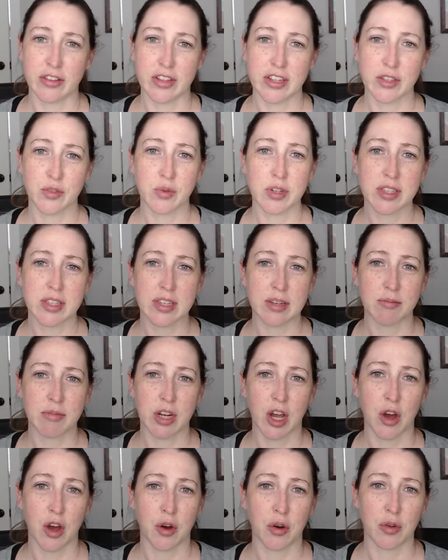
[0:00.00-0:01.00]
This one seemed to
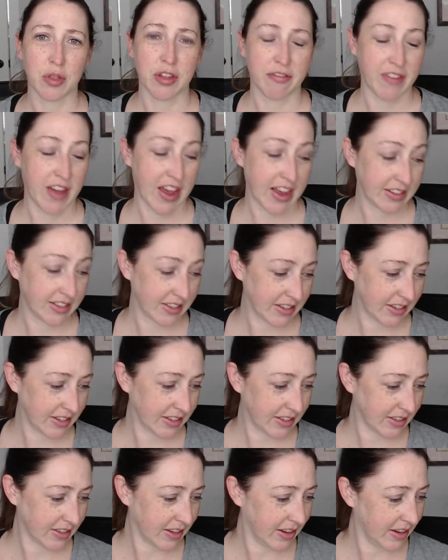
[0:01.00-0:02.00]
go the
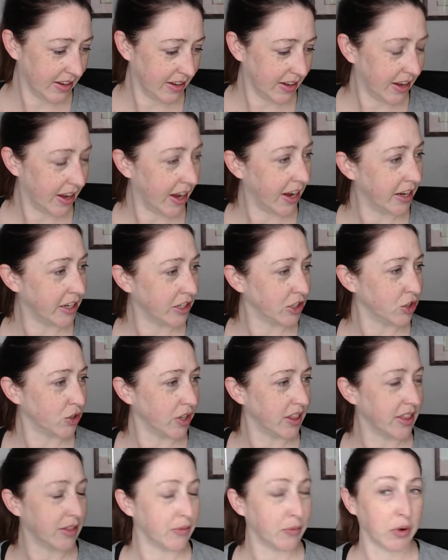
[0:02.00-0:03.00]
fastest. I
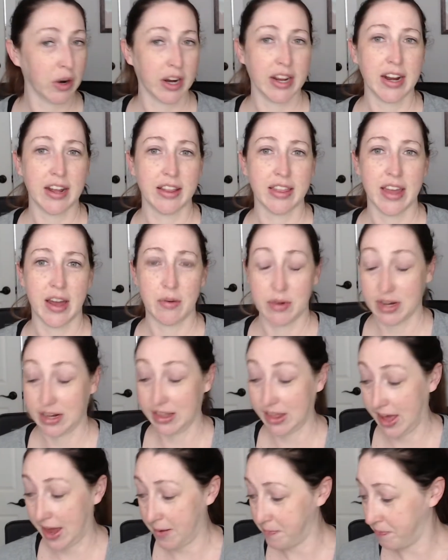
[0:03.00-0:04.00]
enjoyed working on that one a lot.